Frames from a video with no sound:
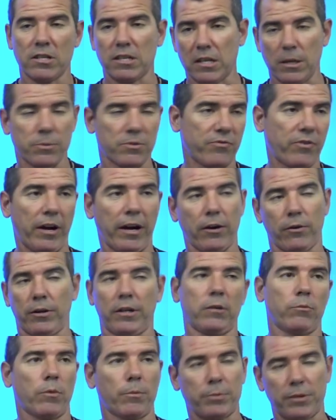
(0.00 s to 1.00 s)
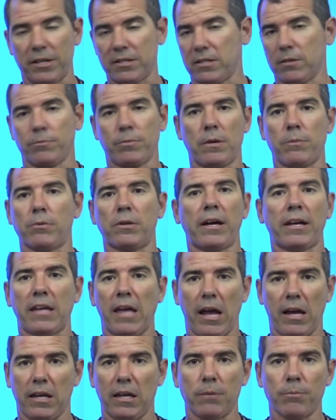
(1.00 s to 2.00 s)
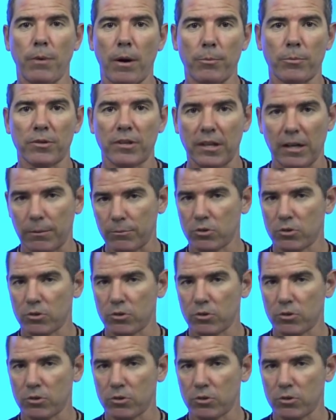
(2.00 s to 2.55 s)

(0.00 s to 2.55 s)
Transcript: He keeps firing and replacing people. I can't keep up with it.